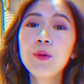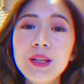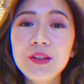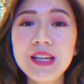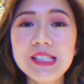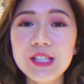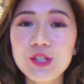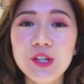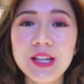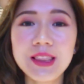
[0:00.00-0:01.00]
That you guys
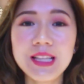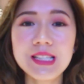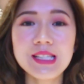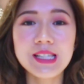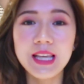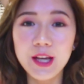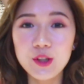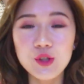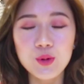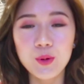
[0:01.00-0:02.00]
enjoyed this hair
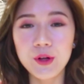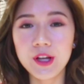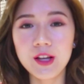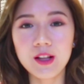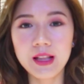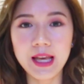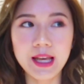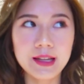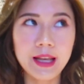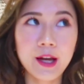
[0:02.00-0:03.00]
tutorial
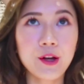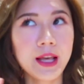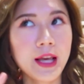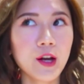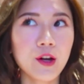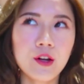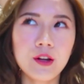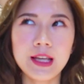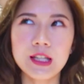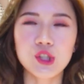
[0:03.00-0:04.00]
and hair
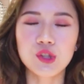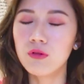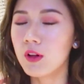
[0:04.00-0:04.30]
care-ish